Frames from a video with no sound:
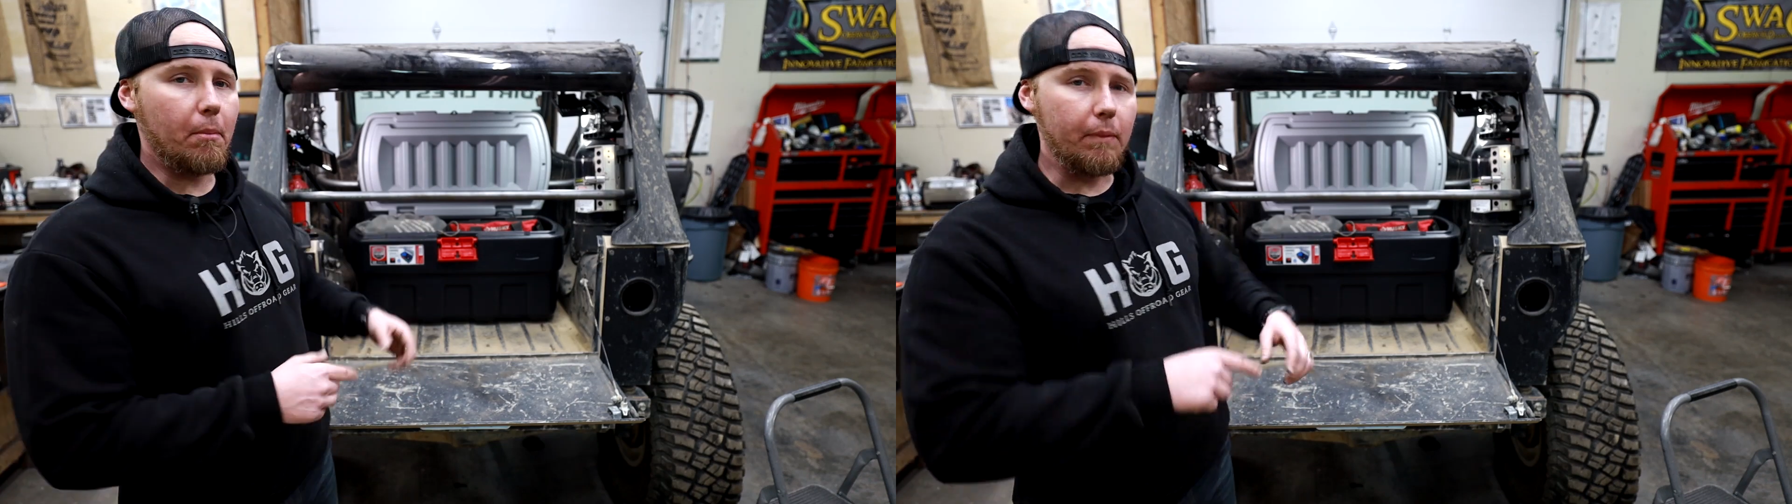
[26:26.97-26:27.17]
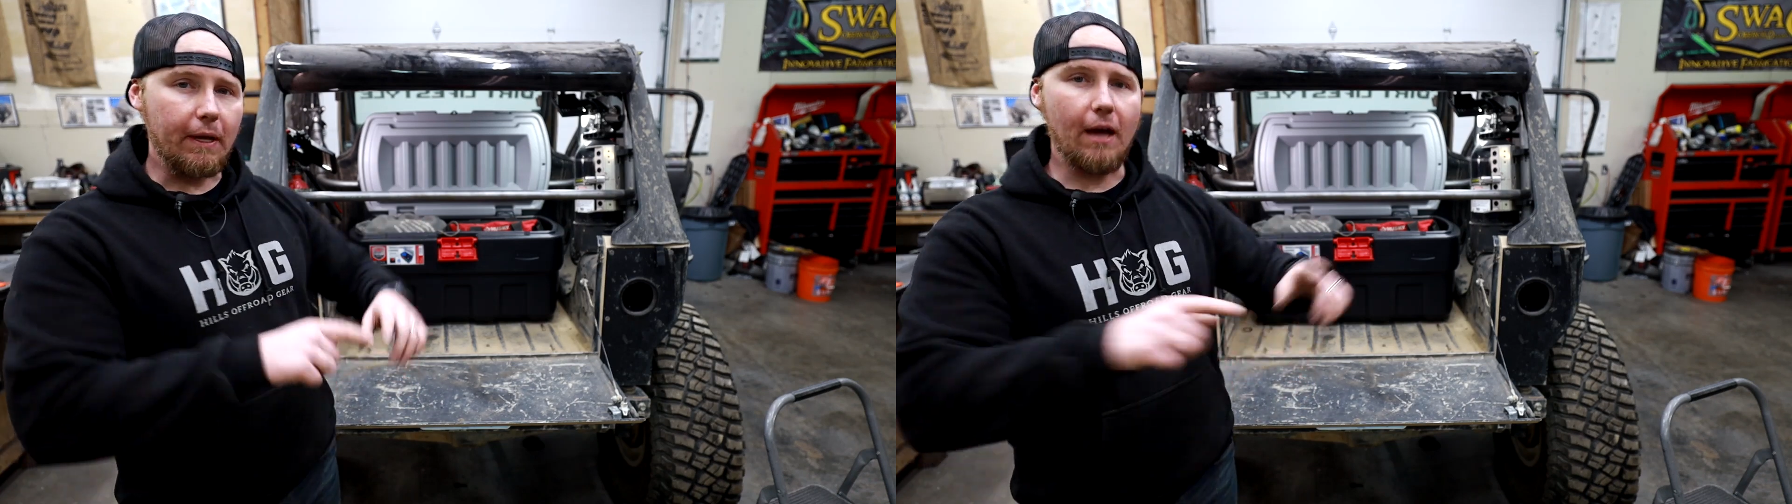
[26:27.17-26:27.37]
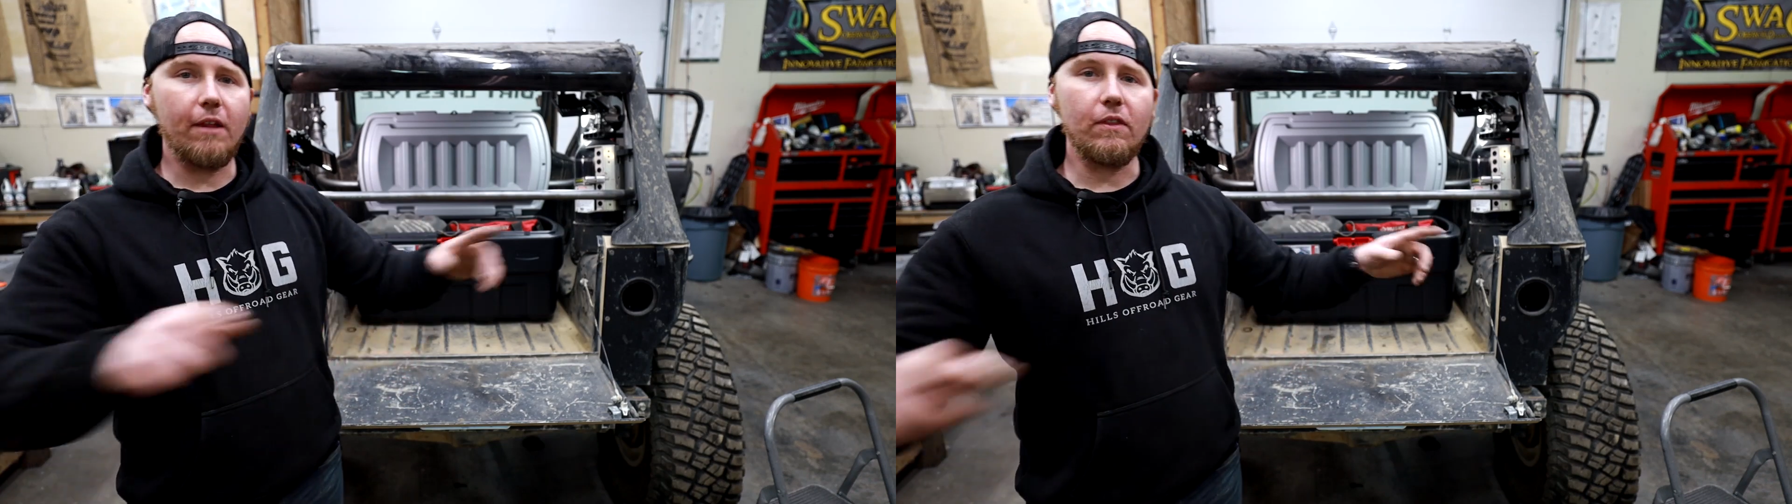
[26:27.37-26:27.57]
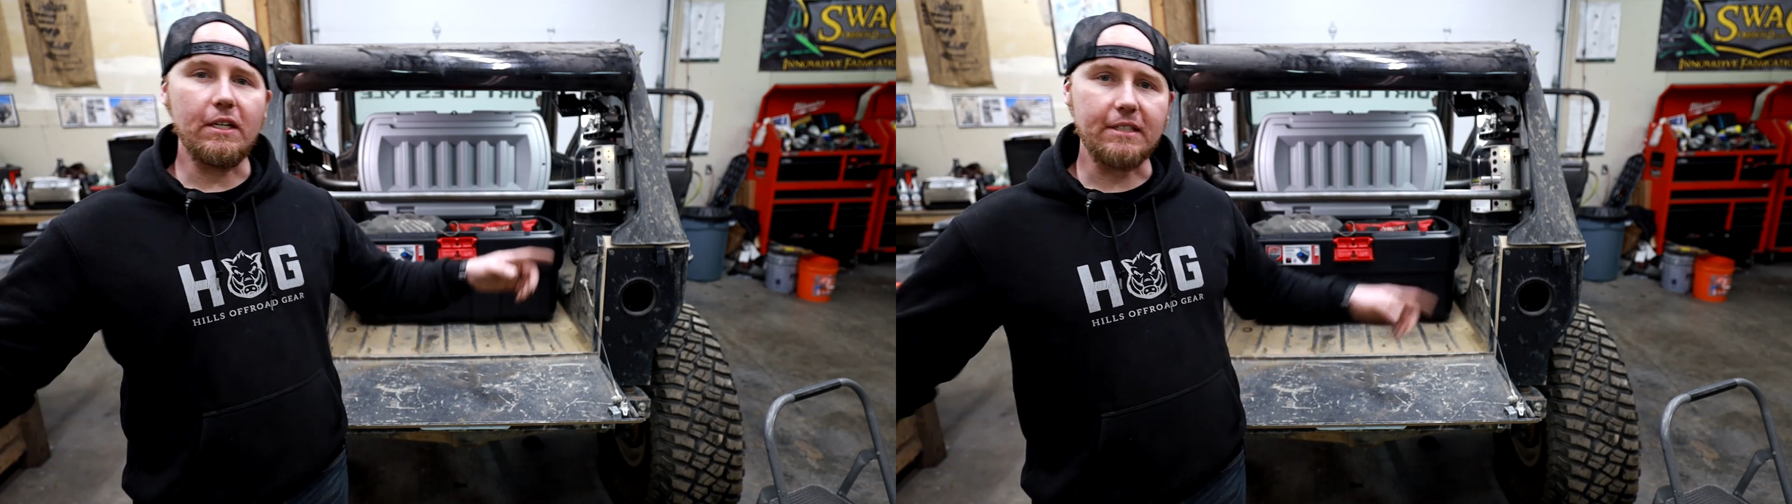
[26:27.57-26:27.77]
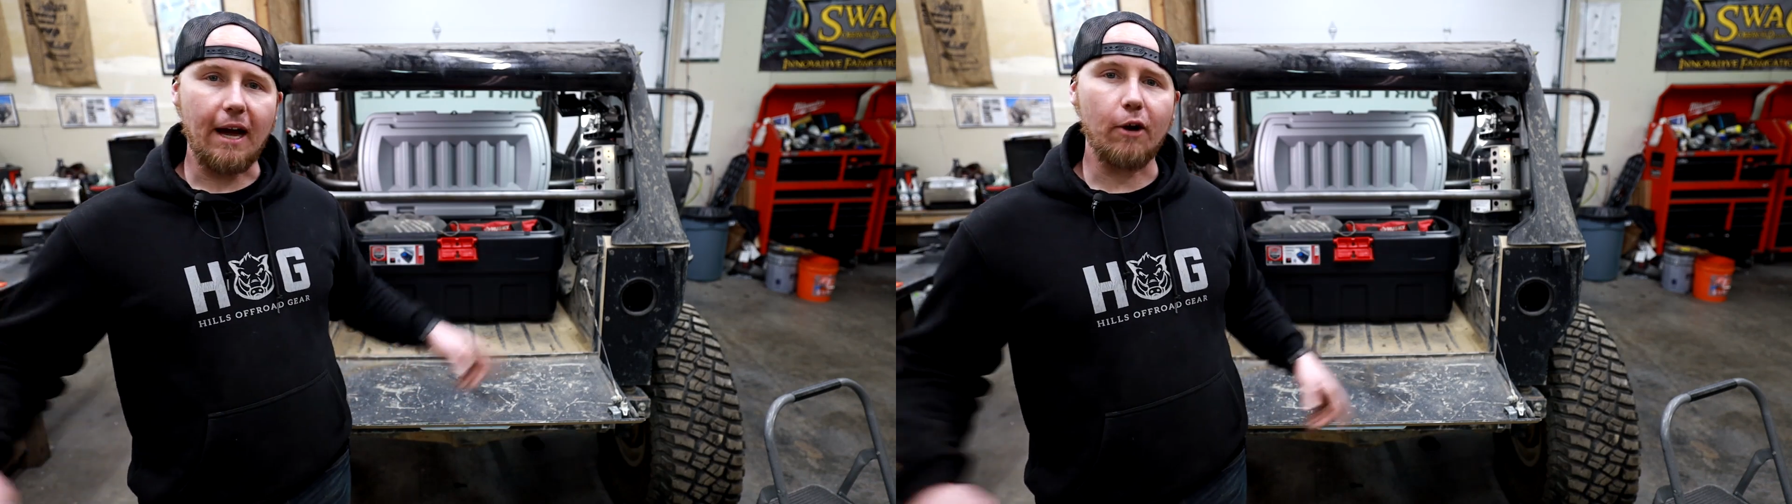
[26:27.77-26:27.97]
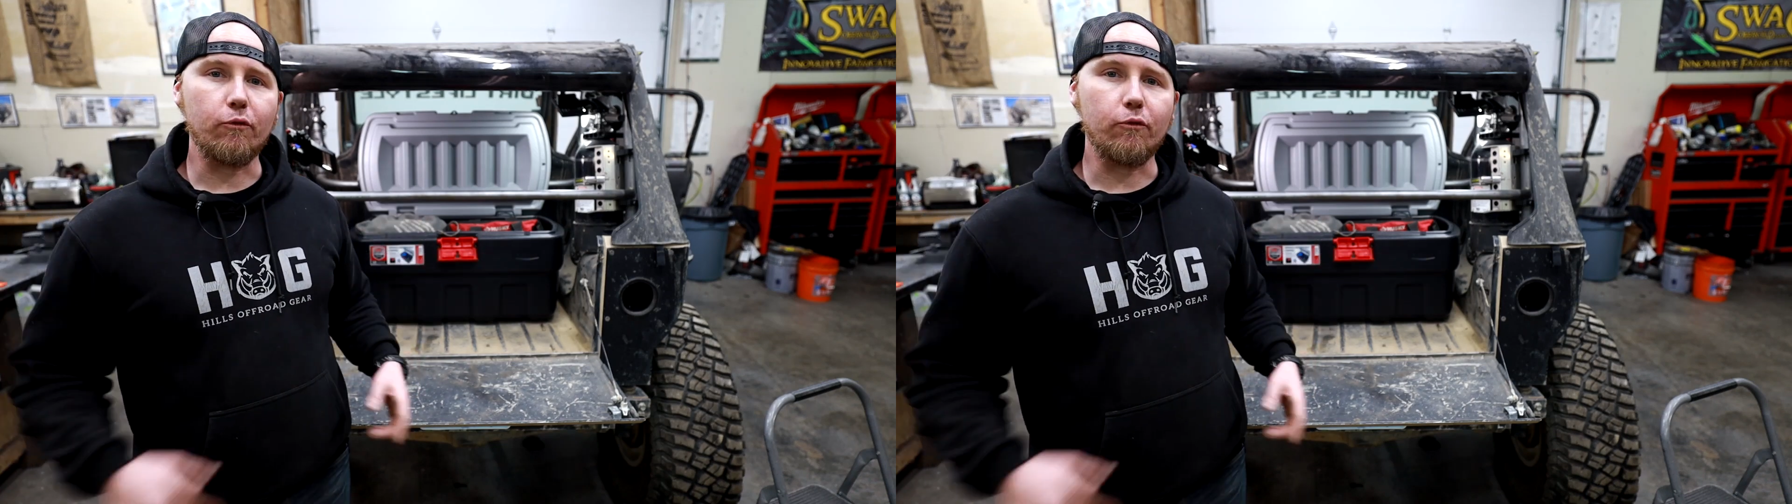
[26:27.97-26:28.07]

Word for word: I'm gonna be cutting the entire